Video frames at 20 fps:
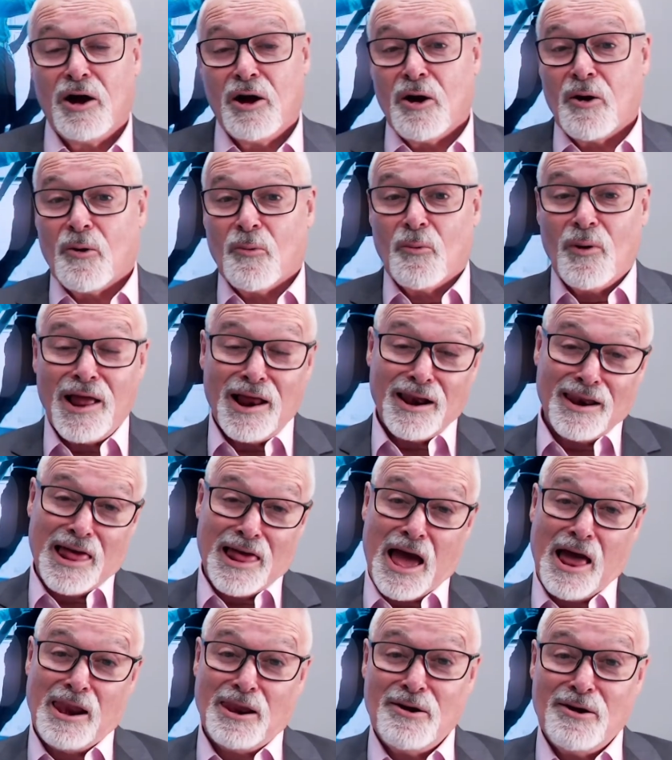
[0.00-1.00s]
Well,
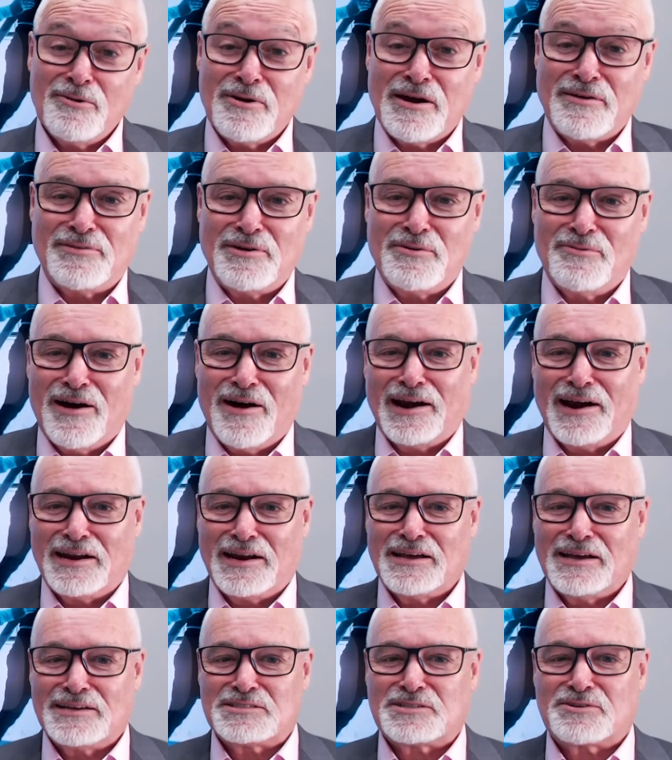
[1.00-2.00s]
hello everyone.
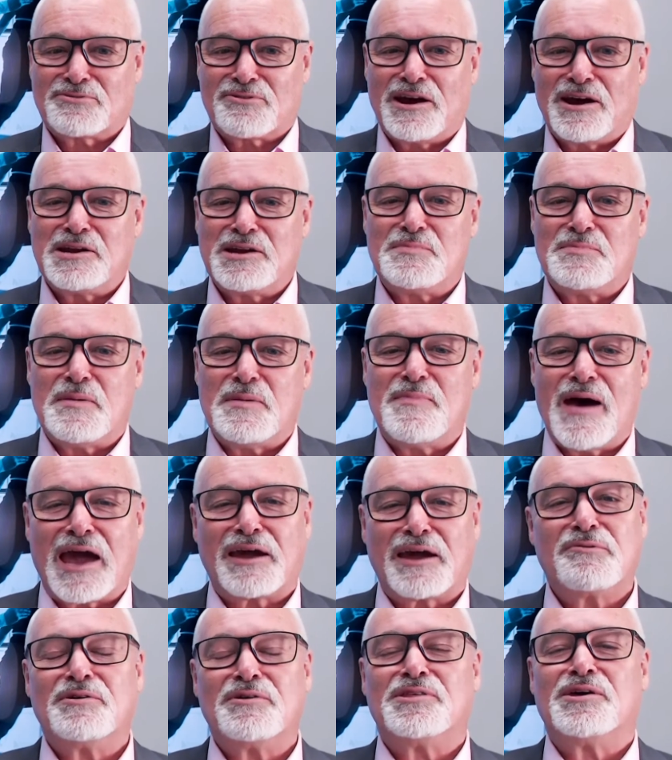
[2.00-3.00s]
It's great to be
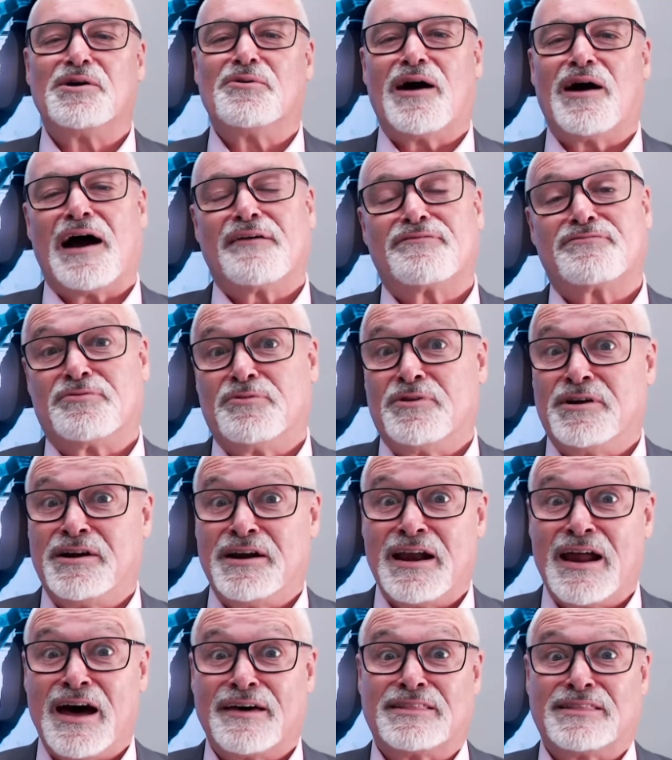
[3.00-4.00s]
back with you after
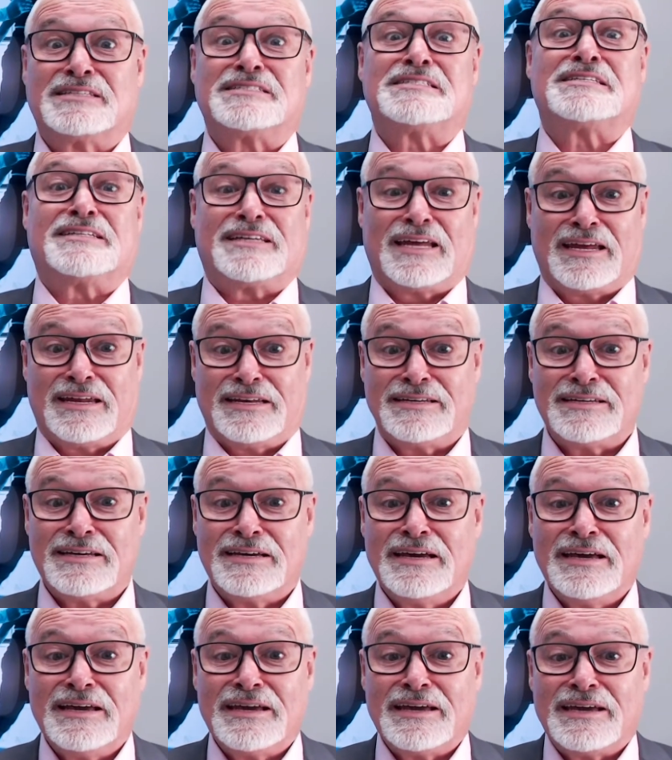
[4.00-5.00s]
another stint
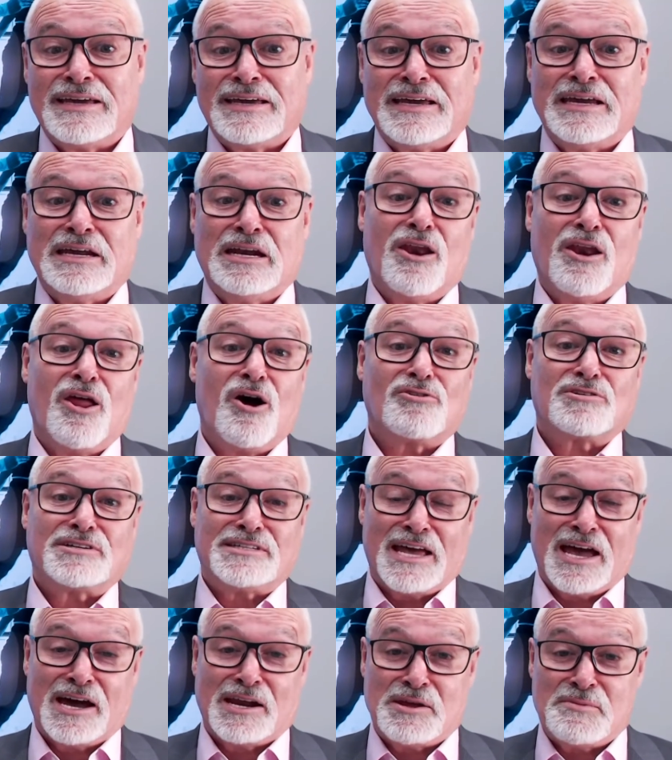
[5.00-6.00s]
in
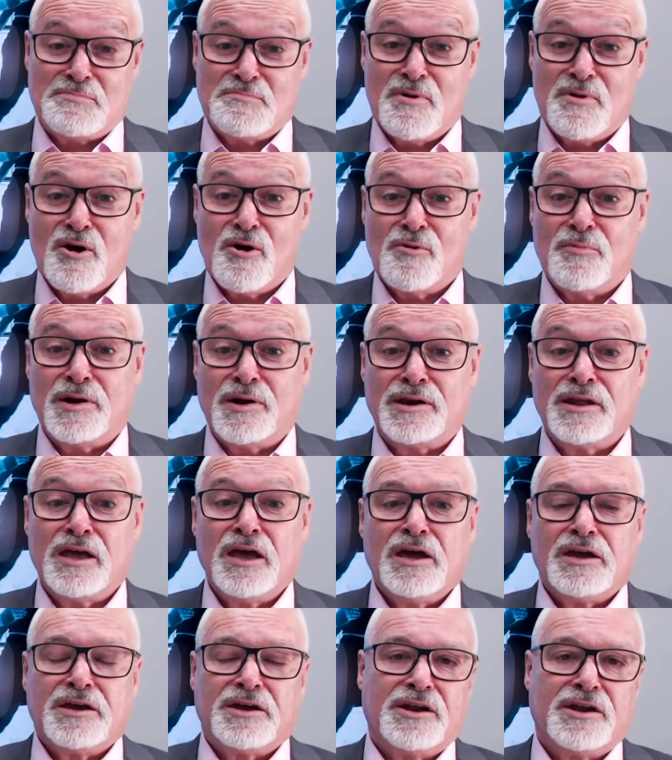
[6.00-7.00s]
lockdown in Melbourne.
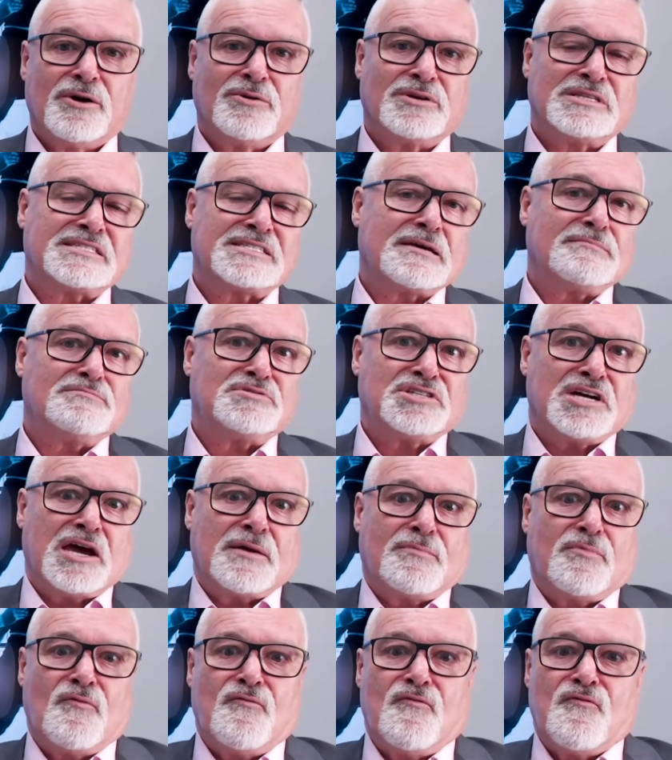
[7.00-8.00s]
You know, in some
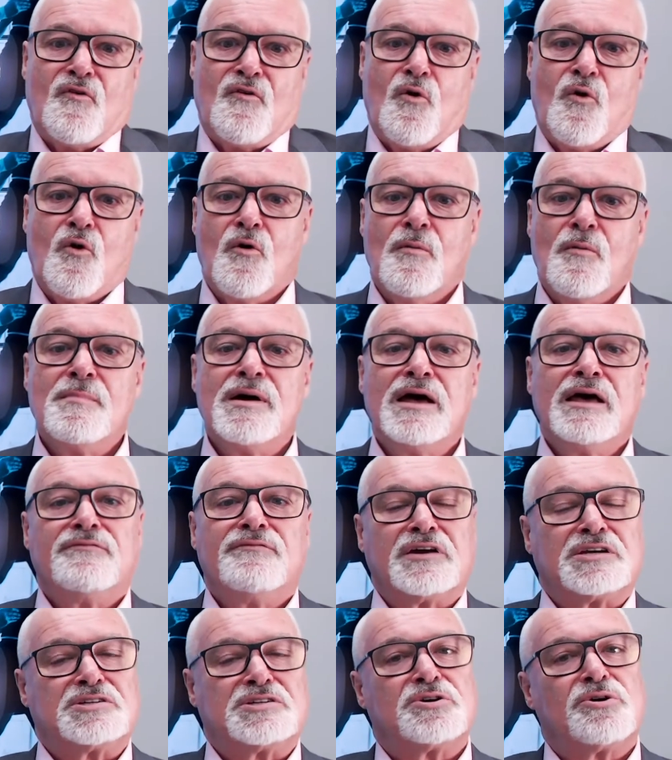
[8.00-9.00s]
shape or form,
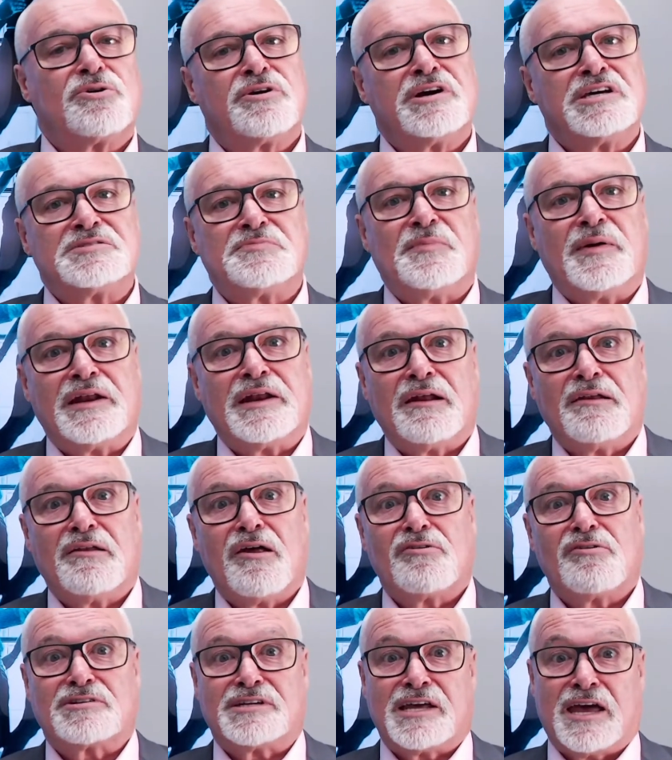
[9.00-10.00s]
Victoria's been in
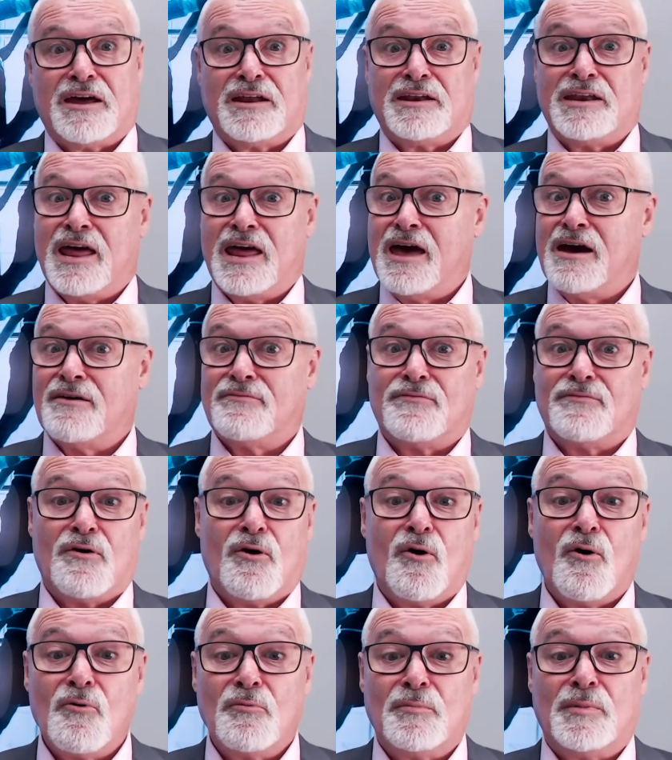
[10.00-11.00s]
lockdown now for
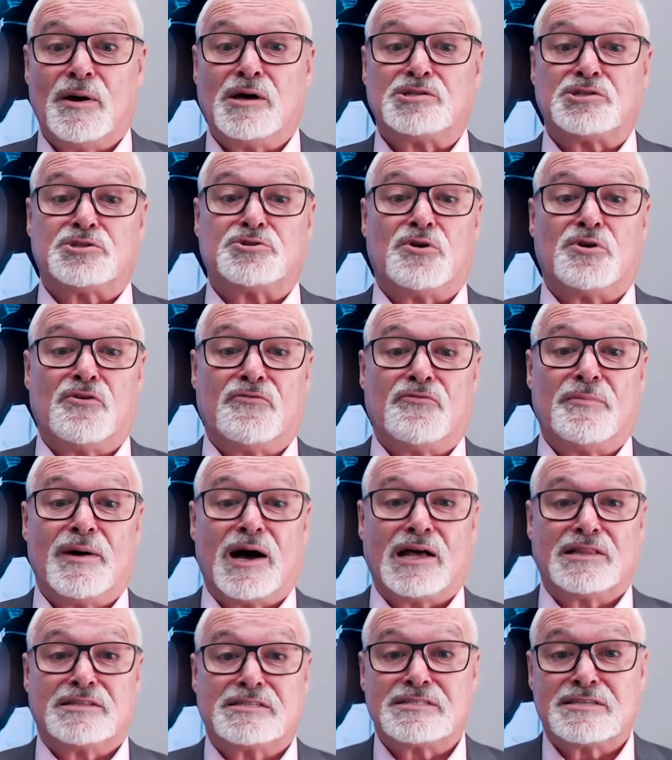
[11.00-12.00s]
almost 12
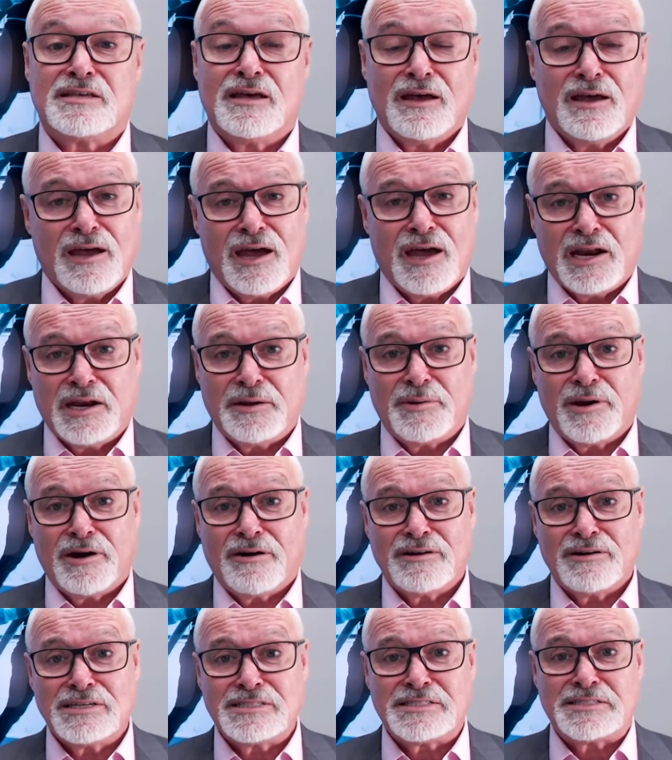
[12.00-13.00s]
months. And to be
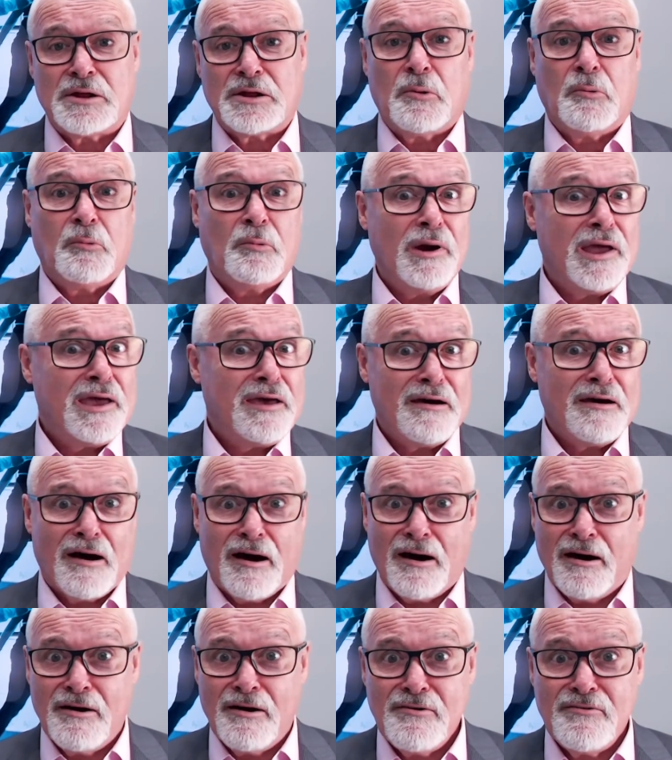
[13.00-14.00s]
honest, we're
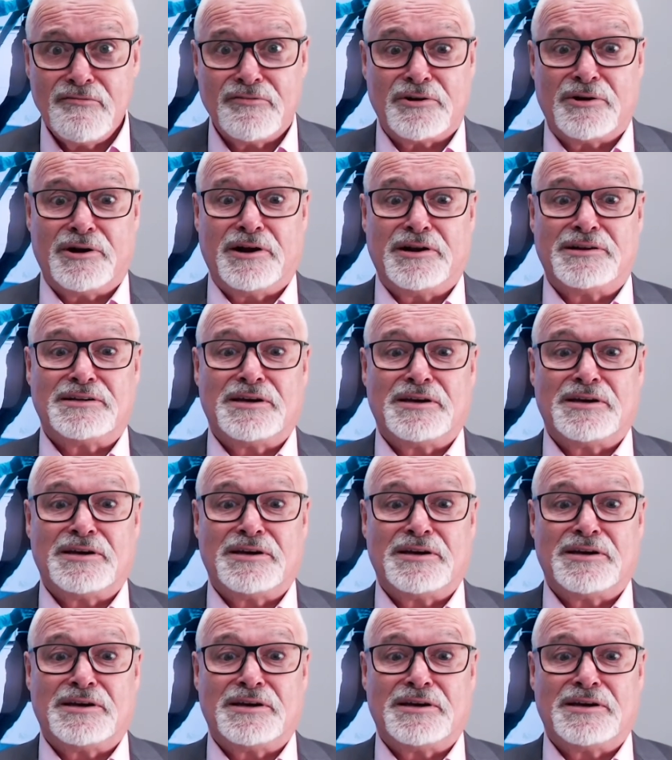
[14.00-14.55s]
over it.